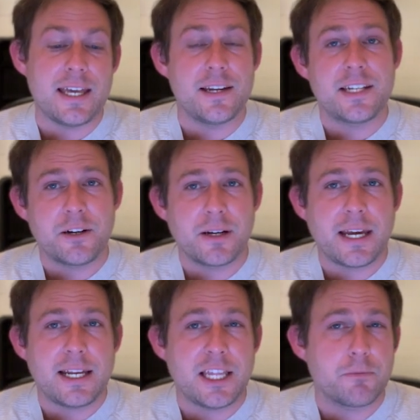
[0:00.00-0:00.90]
and
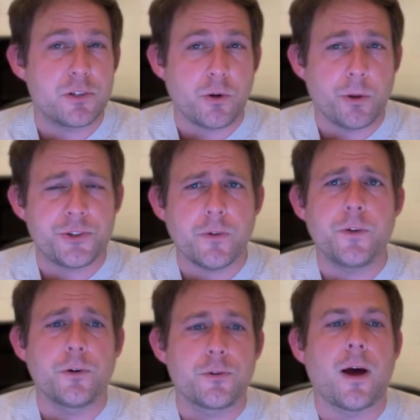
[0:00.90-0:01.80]
interrogating the results of
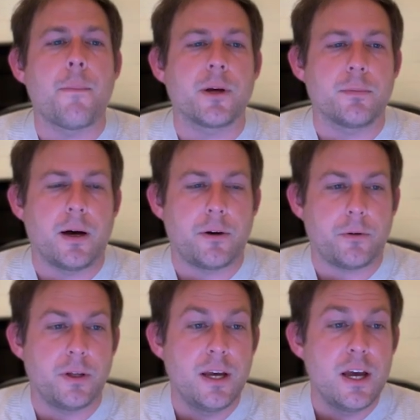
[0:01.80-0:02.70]
your topic model.